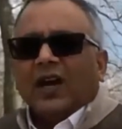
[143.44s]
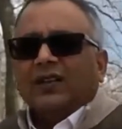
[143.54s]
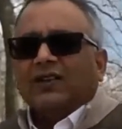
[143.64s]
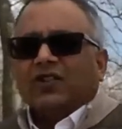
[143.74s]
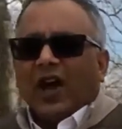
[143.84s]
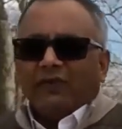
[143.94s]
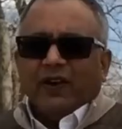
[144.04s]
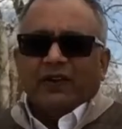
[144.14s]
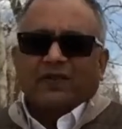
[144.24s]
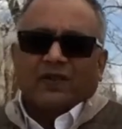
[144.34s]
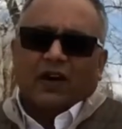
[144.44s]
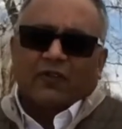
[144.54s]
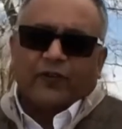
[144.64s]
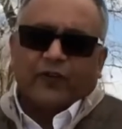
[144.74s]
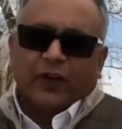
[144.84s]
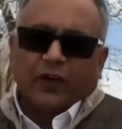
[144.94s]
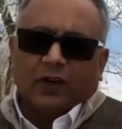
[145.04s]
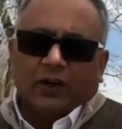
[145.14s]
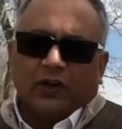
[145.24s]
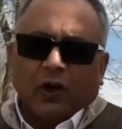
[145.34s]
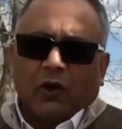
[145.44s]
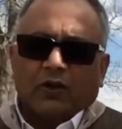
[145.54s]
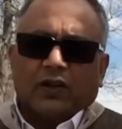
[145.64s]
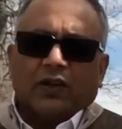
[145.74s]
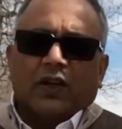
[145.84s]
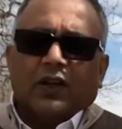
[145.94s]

And the drivers of growth